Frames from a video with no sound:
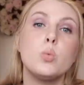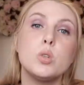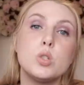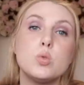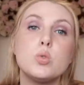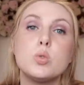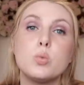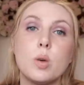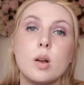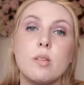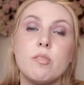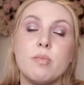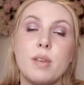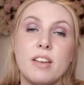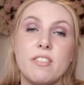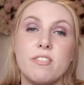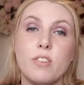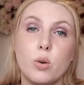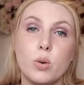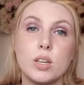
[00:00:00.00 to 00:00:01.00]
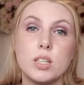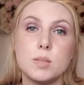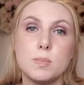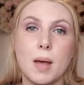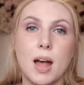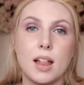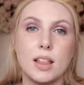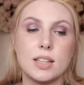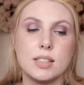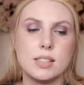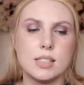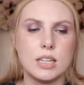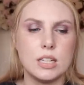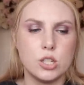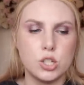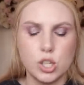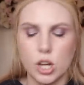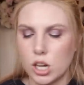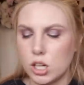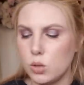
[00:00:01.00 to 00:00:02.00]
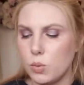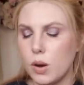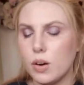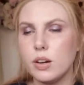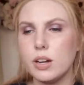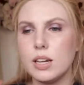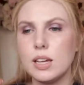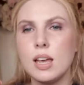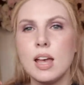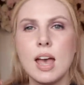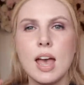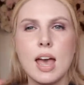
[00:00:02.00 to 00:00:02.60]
which was one of my focus palettes in January.